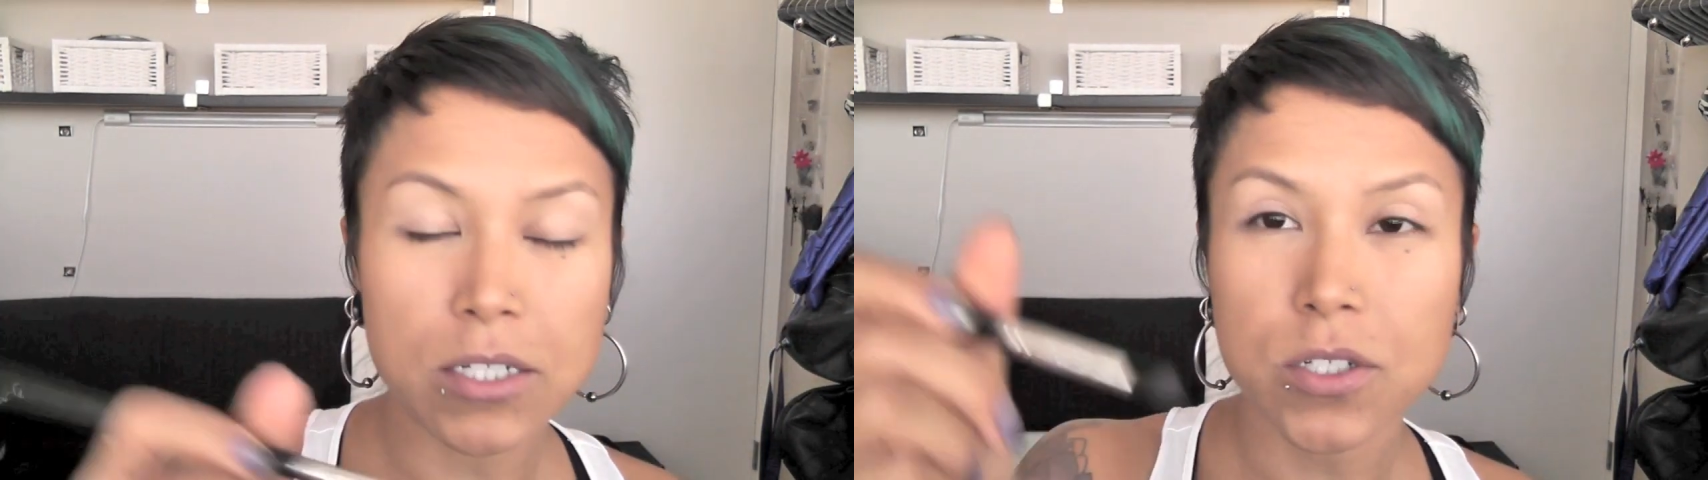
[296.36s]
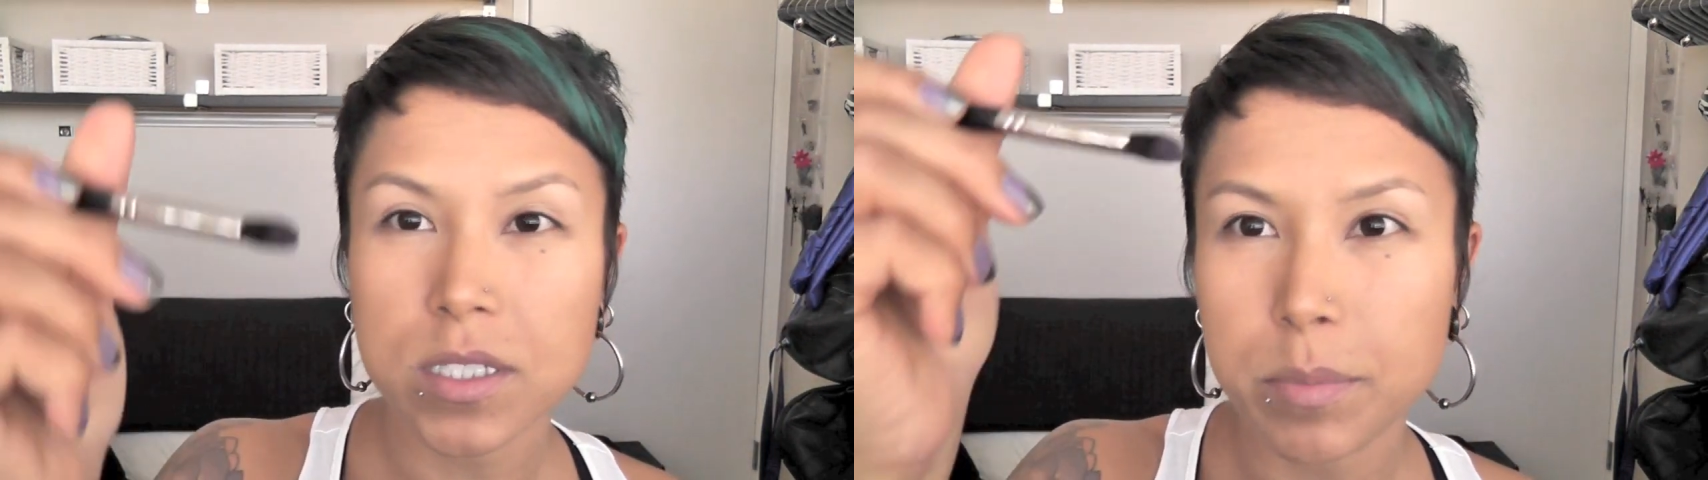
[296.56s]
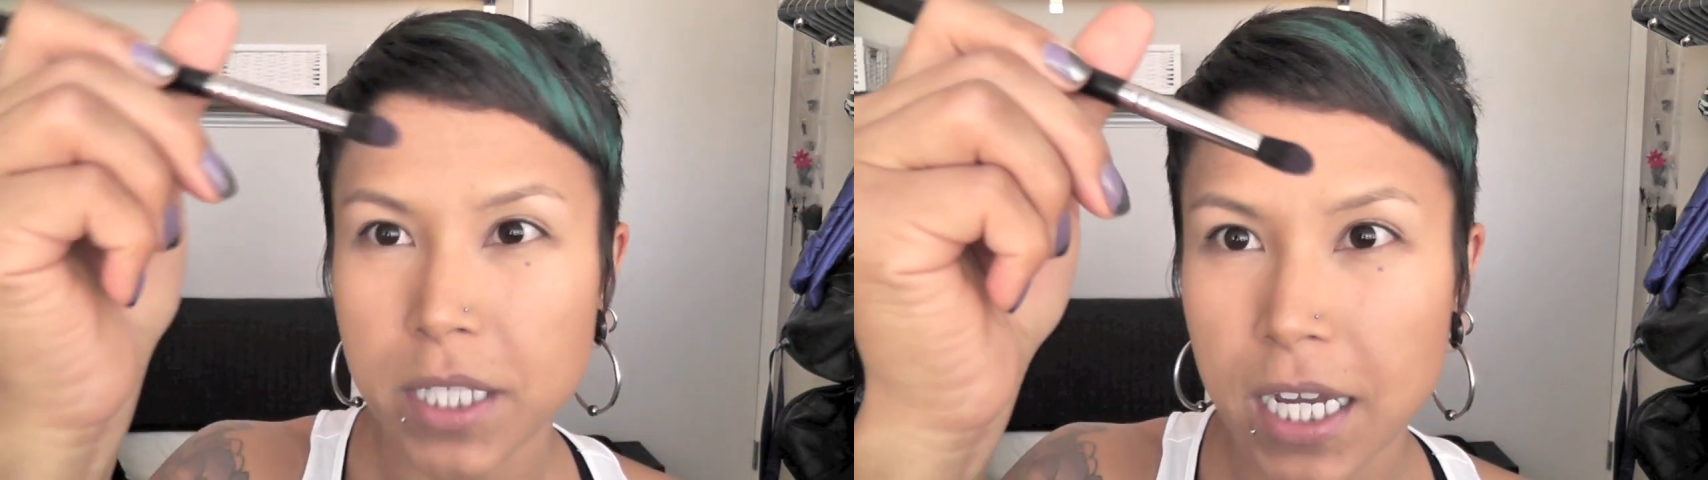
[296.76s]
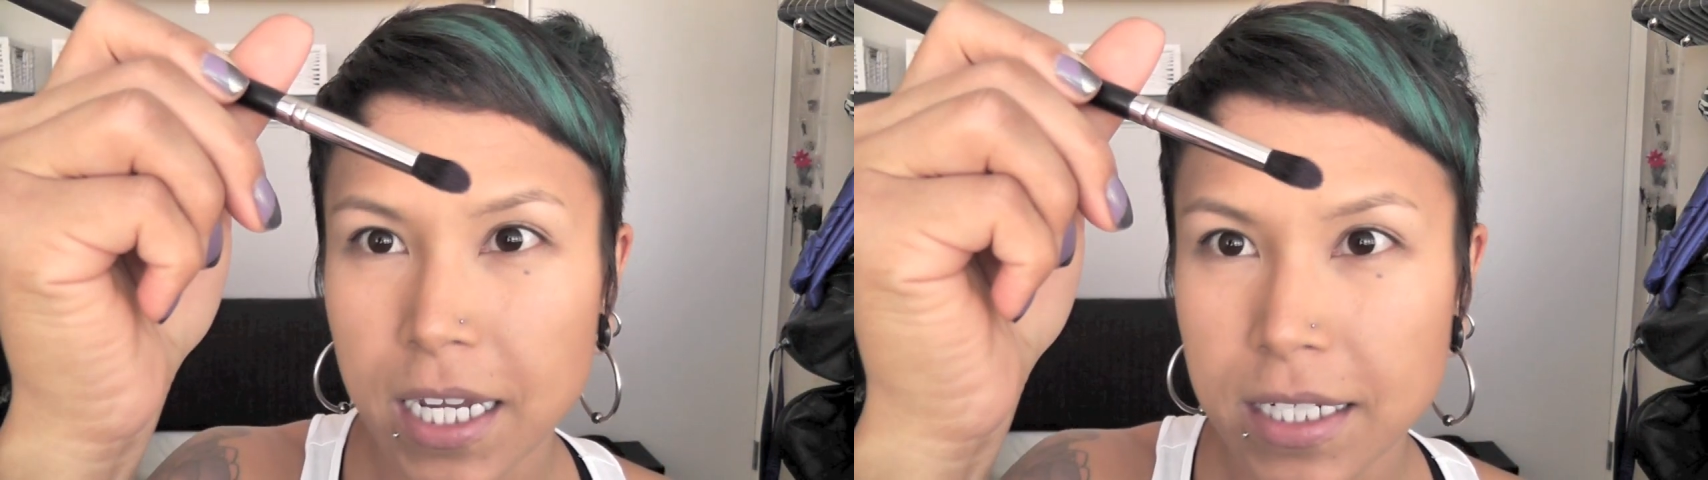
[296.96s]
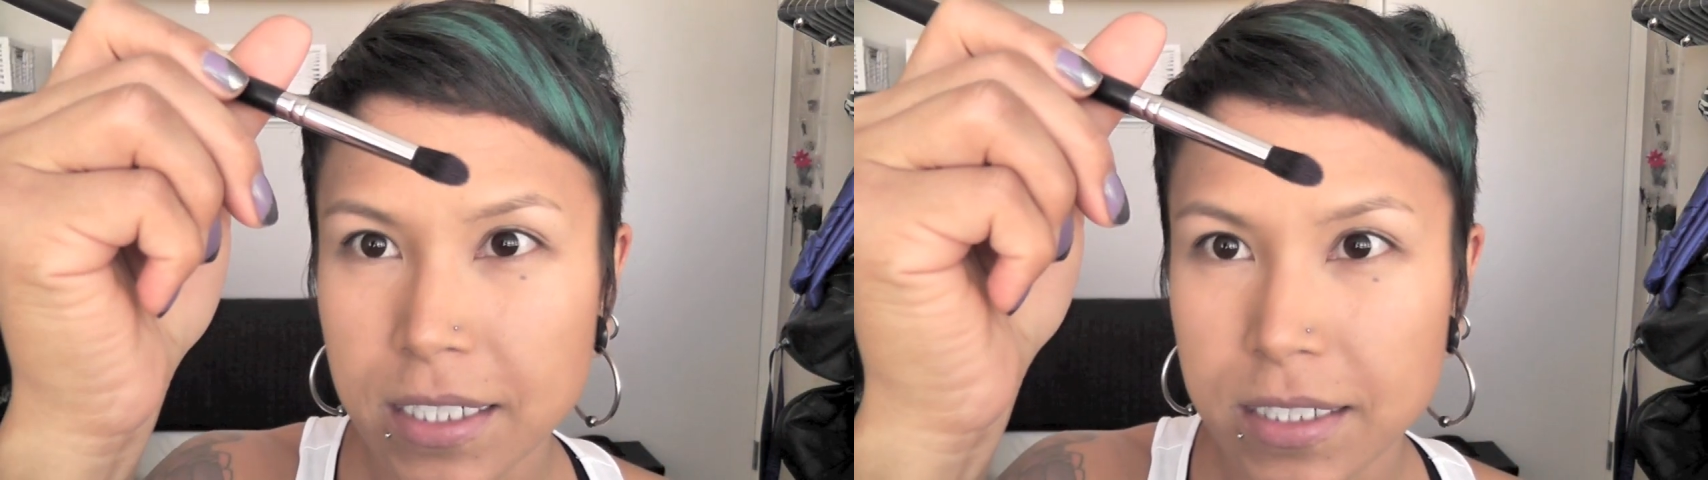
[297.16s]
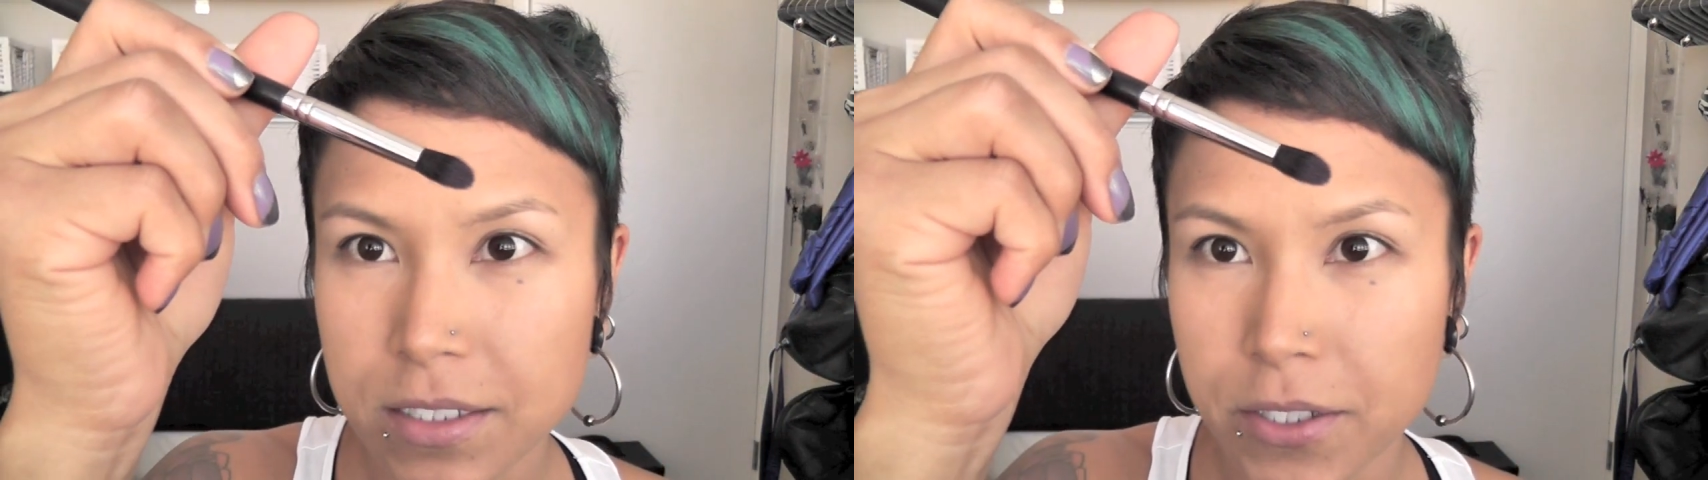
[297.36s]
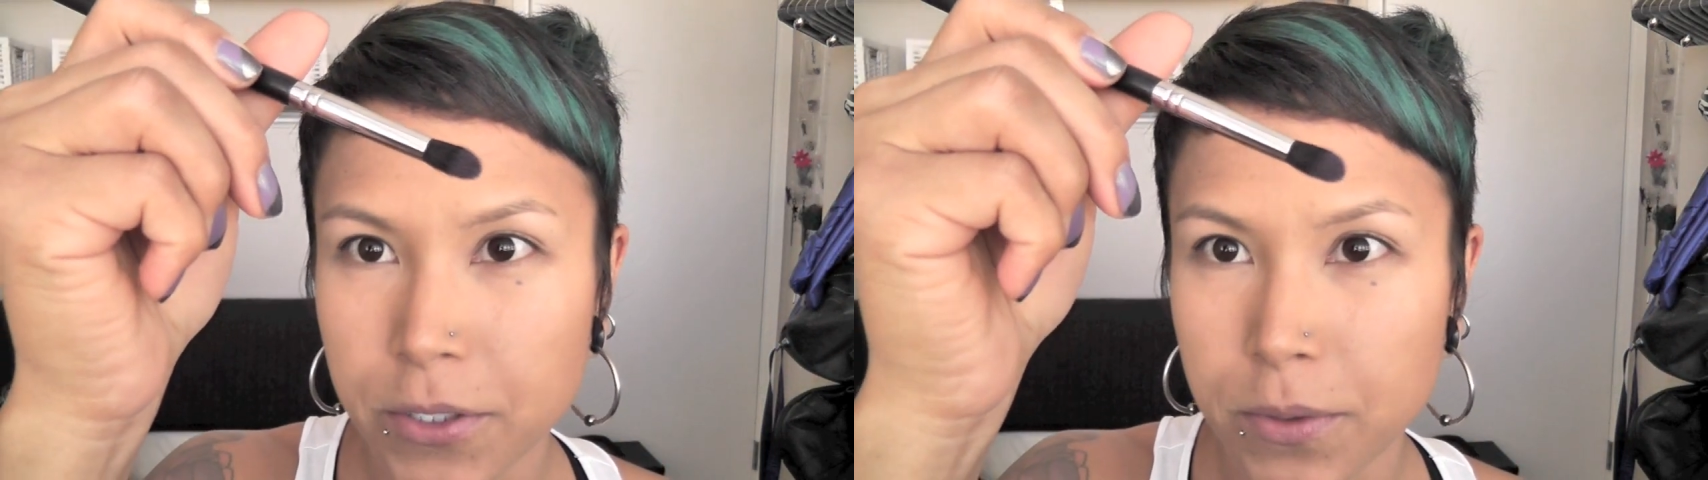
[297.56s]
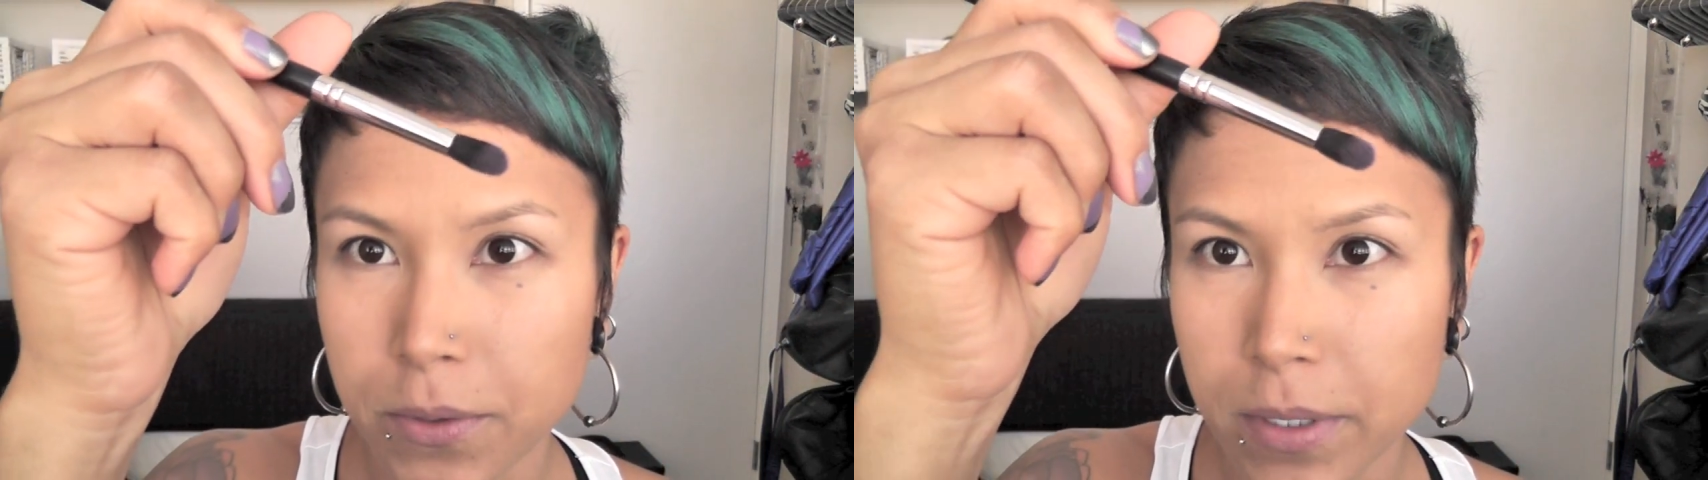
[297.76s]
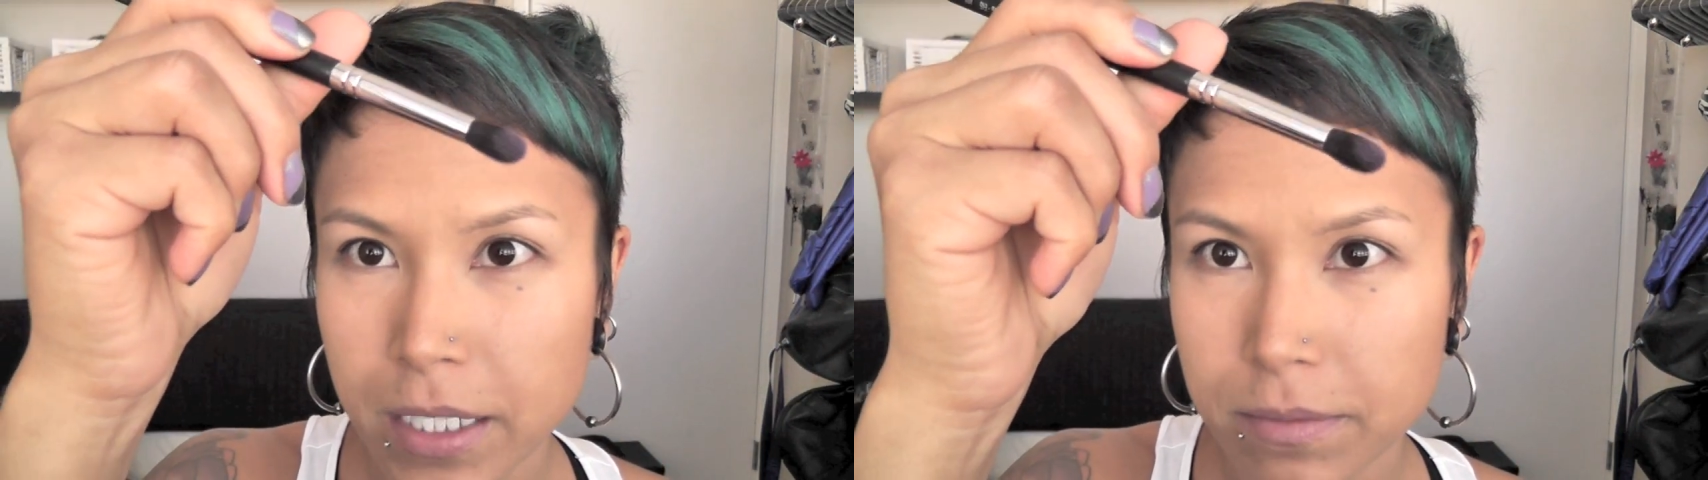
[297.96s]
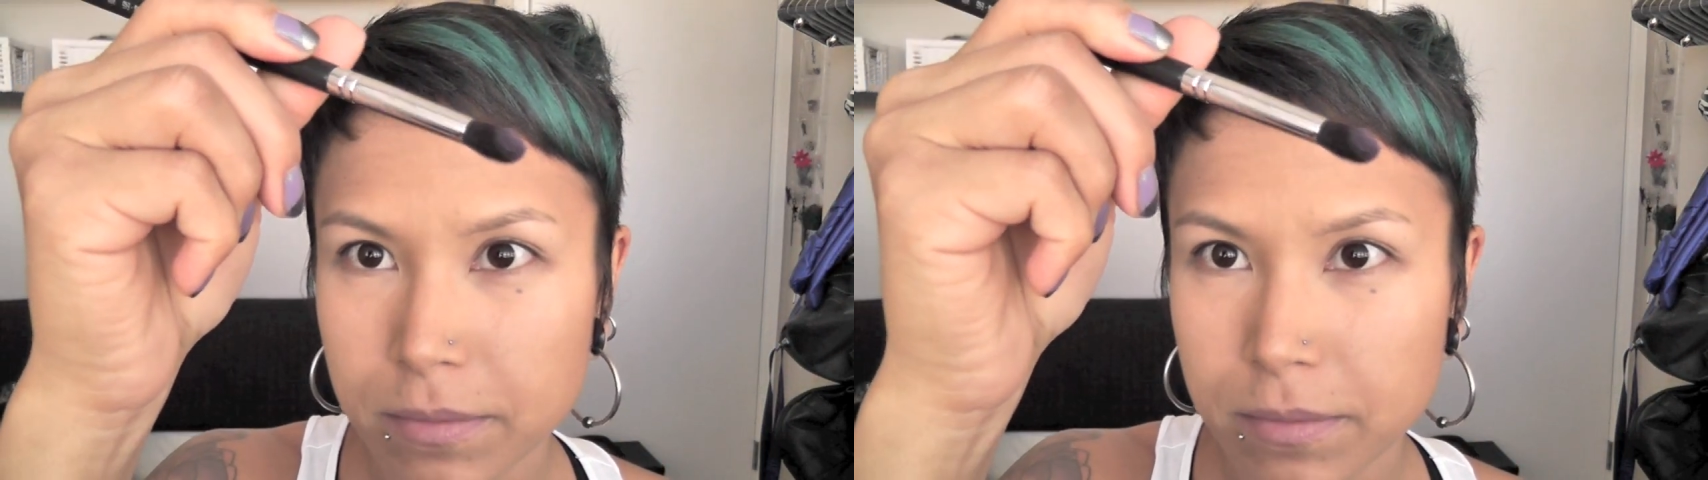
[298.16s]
I just applied it to,